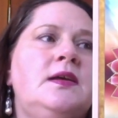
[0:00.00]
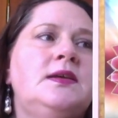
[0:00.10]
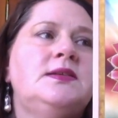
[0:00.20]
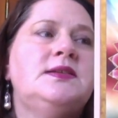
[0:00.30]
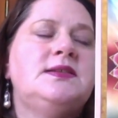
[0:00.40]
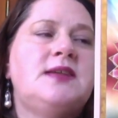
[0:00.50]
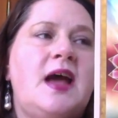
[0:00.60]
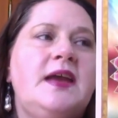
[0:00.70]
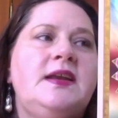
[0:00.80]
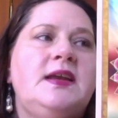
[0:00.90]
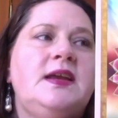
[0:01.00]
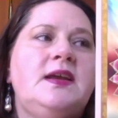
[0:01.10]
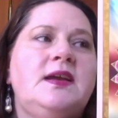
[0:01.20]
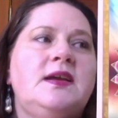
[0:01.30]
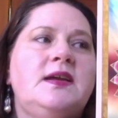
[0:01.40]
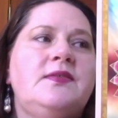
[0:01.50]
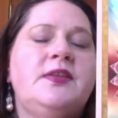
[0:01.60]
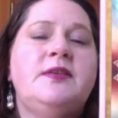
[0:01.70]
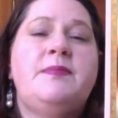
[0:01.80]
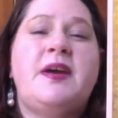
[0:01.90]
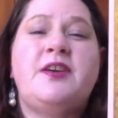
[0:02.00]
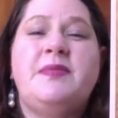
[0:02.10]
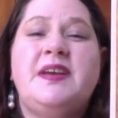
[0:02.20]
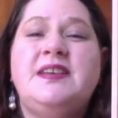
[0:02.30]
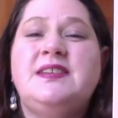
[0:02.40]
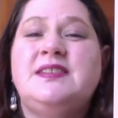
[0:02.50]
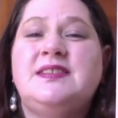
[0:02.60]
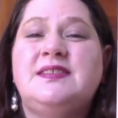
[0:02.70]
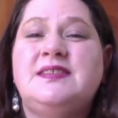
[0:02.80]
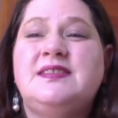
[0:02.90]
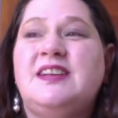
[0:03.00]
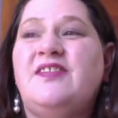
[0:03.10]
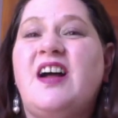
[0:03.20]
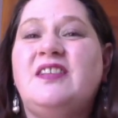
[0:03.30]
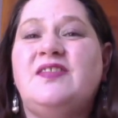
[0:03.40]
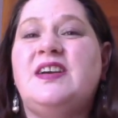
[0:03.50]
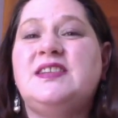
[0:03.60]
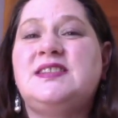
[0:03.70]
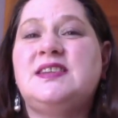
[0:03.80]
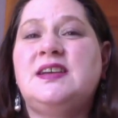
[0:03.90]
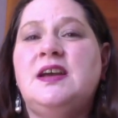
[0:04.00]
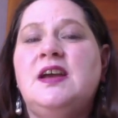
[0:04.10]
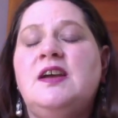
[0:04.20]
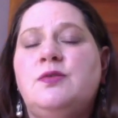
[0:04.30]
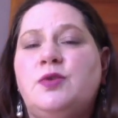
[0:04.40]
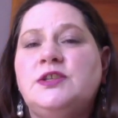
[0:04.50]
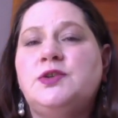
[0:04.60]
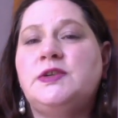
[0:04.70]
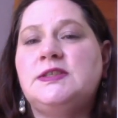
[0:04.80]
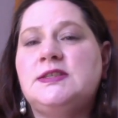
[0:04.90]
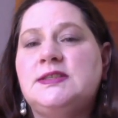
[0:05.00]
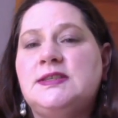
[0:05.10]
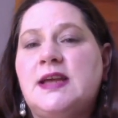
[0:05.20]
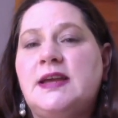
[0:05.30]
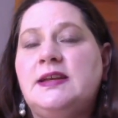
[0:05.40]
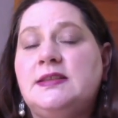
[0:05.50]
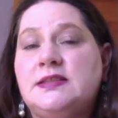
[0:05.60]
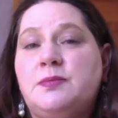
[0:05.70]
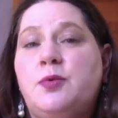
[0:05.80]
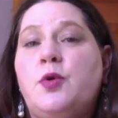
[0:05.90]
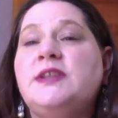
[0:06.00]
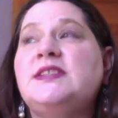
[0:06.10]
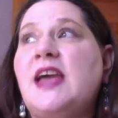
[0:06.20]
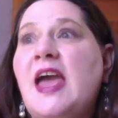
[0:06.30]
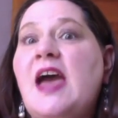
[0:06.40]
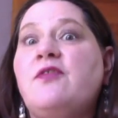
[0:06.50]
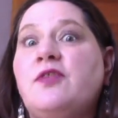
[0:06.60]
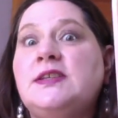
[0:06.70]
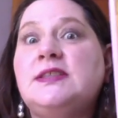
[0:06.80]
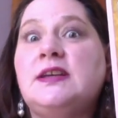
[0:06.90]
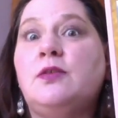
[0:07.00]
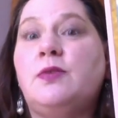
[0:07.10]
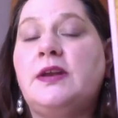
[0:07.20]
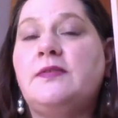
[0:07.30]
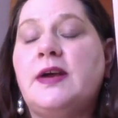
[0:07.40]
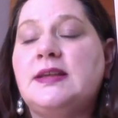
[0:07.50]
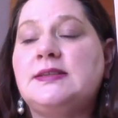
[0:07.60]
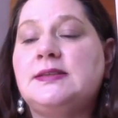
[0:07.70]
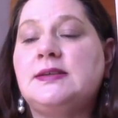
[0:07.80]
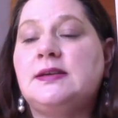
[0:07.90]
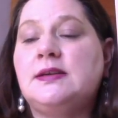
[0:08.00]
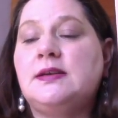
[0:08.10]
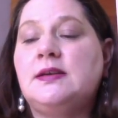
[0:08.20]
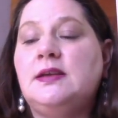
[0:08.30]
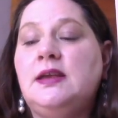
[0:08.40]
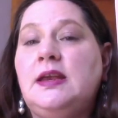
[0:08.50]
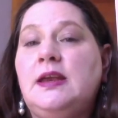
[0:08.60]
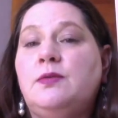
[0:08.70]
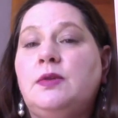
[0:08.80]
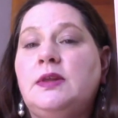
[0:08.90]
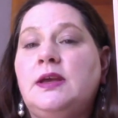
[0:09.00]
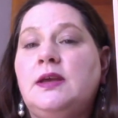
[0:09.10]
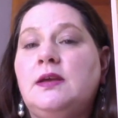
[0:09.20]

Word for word: society for the betterment of all of us? Work towards a society that supports every single one of us equally